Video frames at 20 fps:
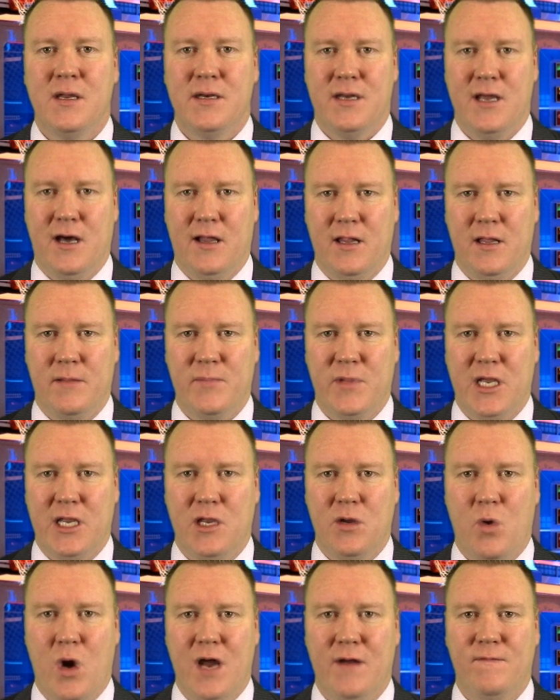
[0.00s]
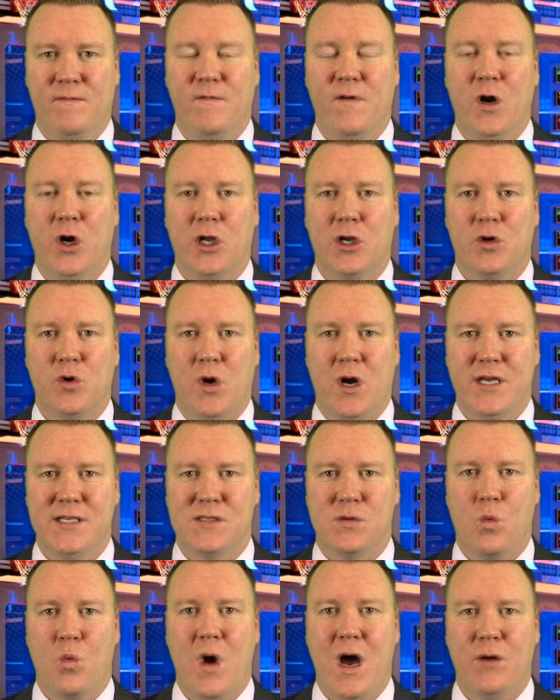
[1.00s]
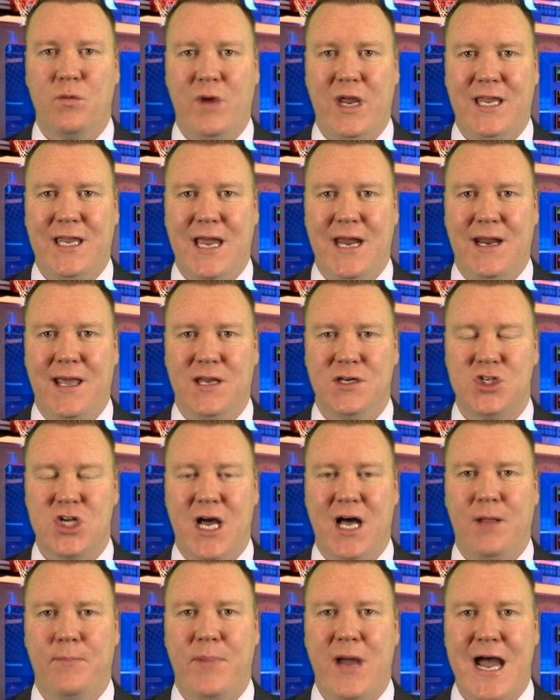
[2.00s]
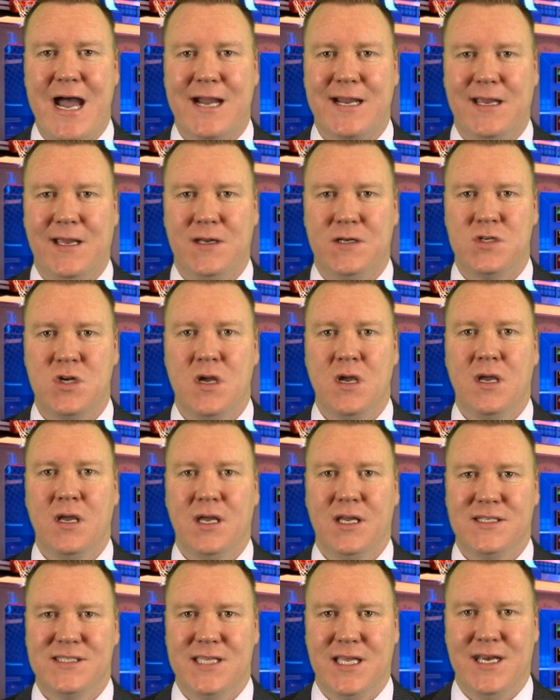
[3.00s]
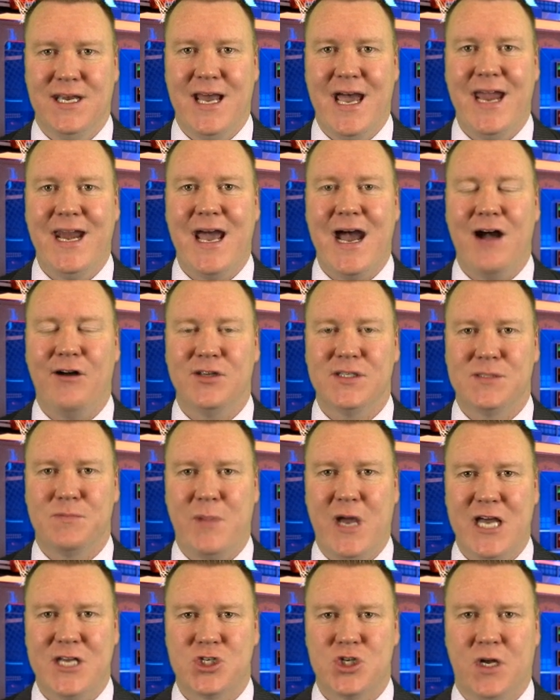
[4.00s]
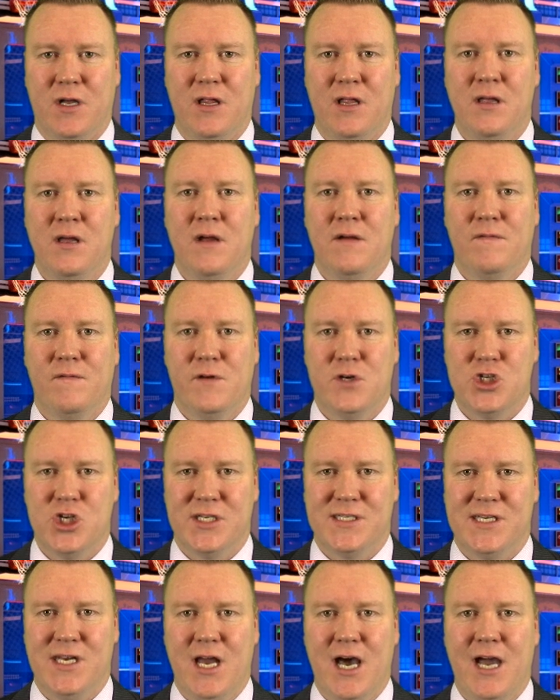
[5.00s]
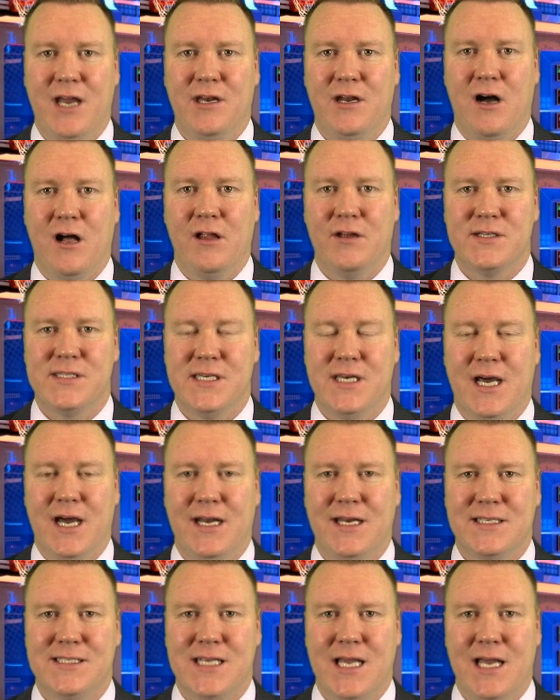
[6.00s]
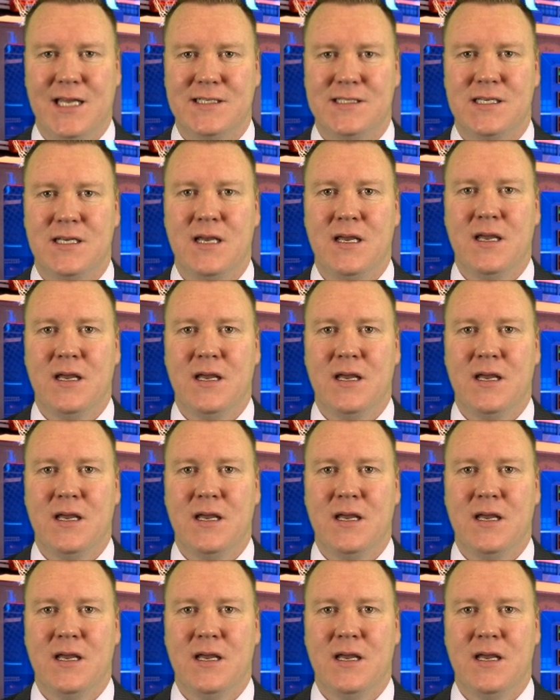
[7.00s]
Tell them that you want Vernon Croy's 1 week NHL package. It's the Night Owl Special for just $9.90.